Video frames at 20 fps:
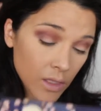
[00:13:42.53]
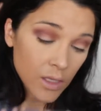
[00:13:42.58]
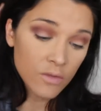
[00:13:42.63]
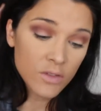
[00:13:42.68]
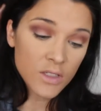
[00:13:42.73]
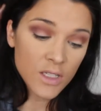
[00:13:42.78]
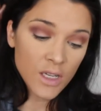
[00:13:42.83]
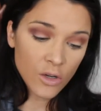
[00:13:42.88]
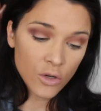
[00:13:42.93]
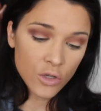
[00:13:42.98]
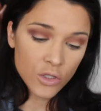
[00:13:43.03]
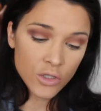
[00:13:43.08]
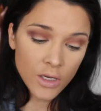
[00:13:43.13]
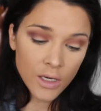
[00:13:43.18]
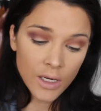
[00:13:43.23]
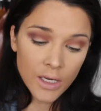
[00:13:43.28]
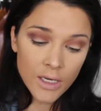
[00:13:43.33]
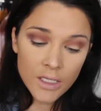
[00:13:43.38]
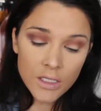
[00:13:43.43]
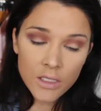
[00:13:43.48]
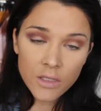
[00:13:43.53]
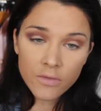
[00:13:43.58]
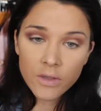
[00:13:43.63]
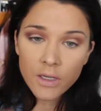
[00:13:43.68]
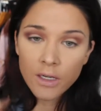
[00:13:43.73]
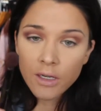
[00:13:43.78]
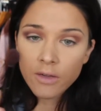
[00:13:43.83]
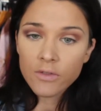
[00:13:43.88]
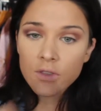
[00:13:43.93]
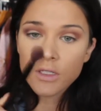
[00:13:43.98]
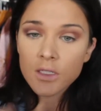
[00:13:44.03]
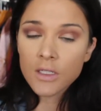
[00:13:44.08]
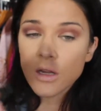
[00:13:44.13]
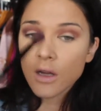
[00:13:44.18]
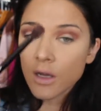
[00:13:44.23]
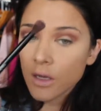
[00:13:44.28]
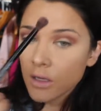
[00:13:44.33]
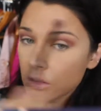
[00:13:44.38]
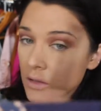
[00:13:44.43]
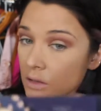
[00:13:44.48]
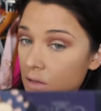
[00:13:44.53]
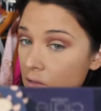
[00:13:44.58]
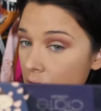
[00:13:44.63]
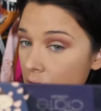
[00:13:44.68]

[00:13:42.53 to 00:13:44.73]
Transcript: Gives the illusion at least of a lifted eye.